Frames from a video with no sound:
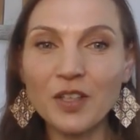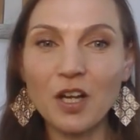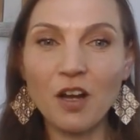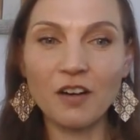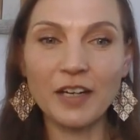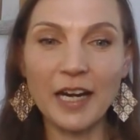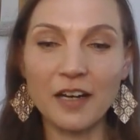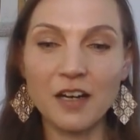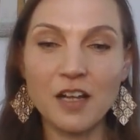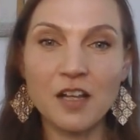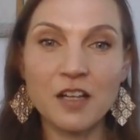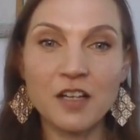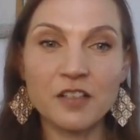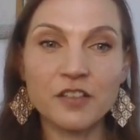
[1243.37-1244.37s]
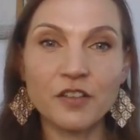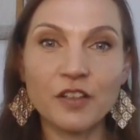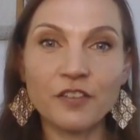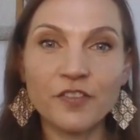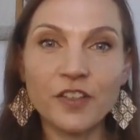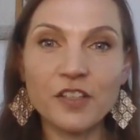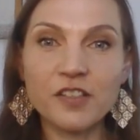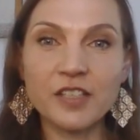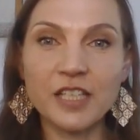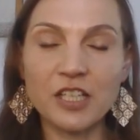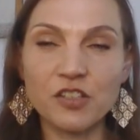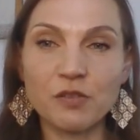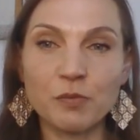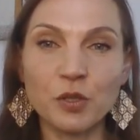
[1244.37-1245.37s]
All right. So the first
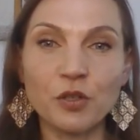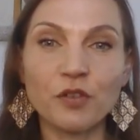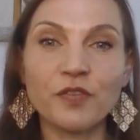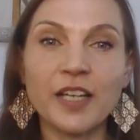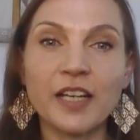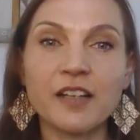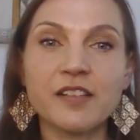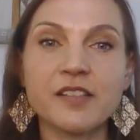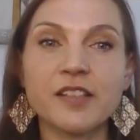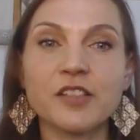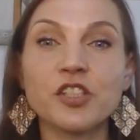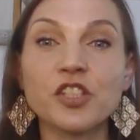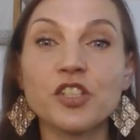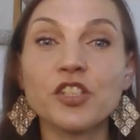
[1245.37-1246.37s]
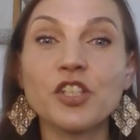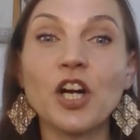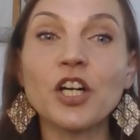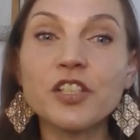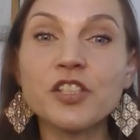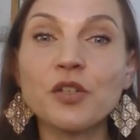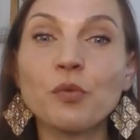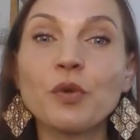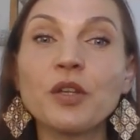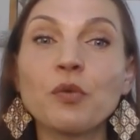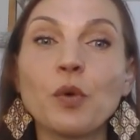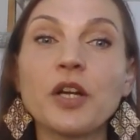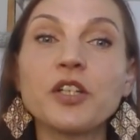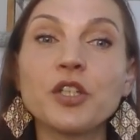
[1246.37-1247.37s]
ninja move is start with
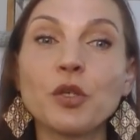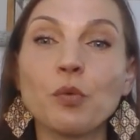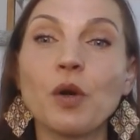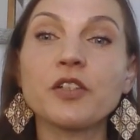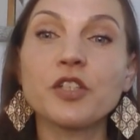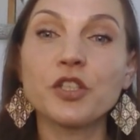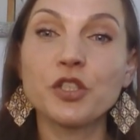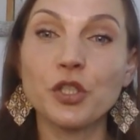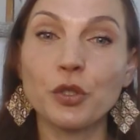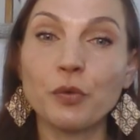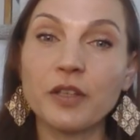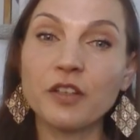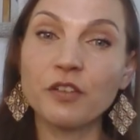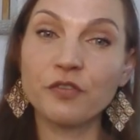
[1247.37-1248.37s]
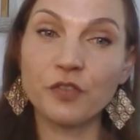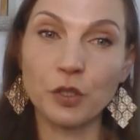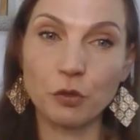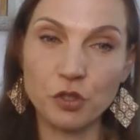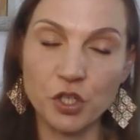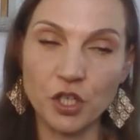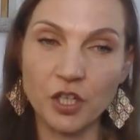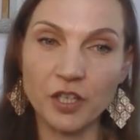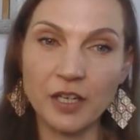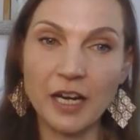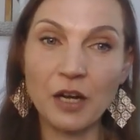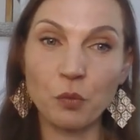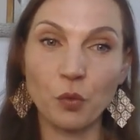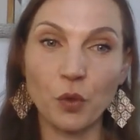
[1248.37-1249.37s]
what you want to do in the future
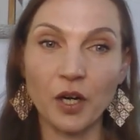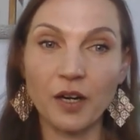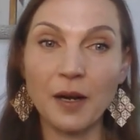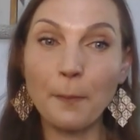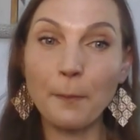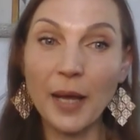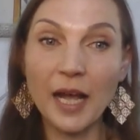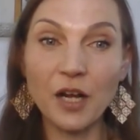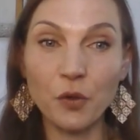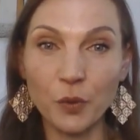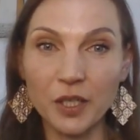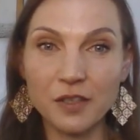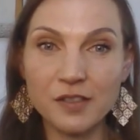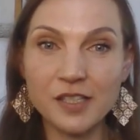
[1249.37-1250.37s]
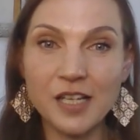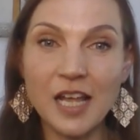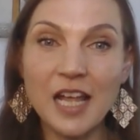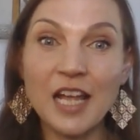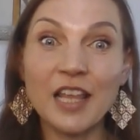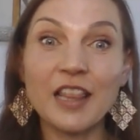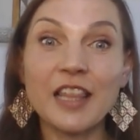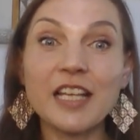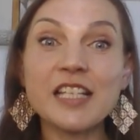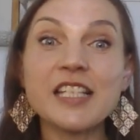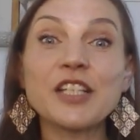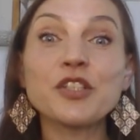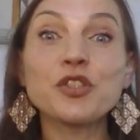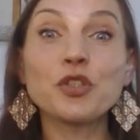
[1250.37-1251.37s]
and work backwards. This
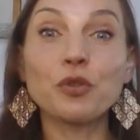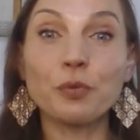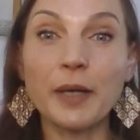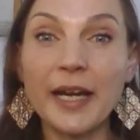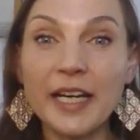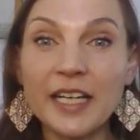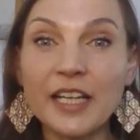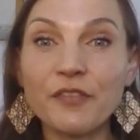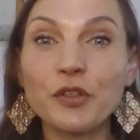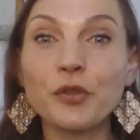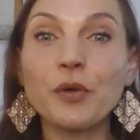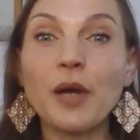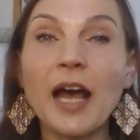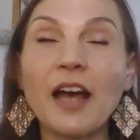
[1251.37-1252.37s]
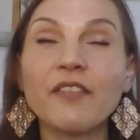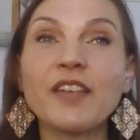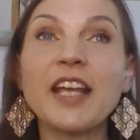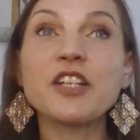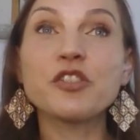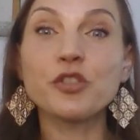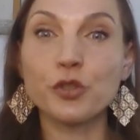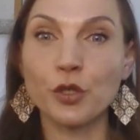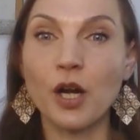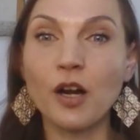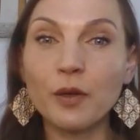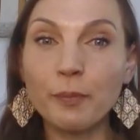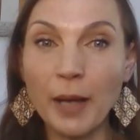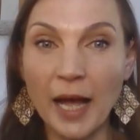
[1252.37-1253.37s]
is great if you have a
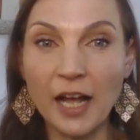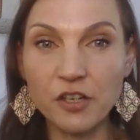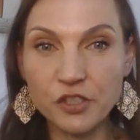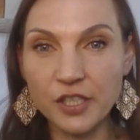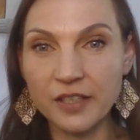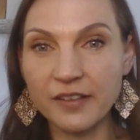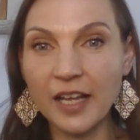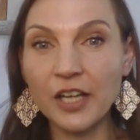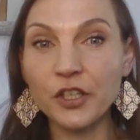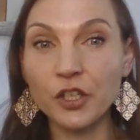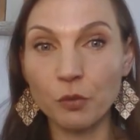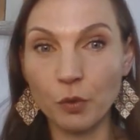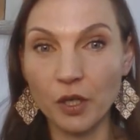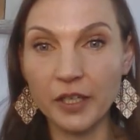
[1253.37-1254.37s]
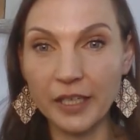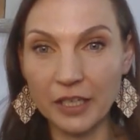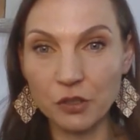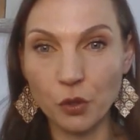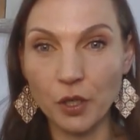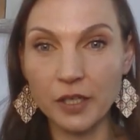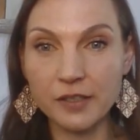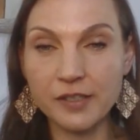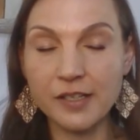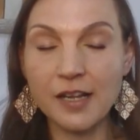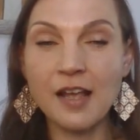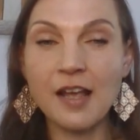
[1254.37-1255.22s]
strong passion that you're working towards.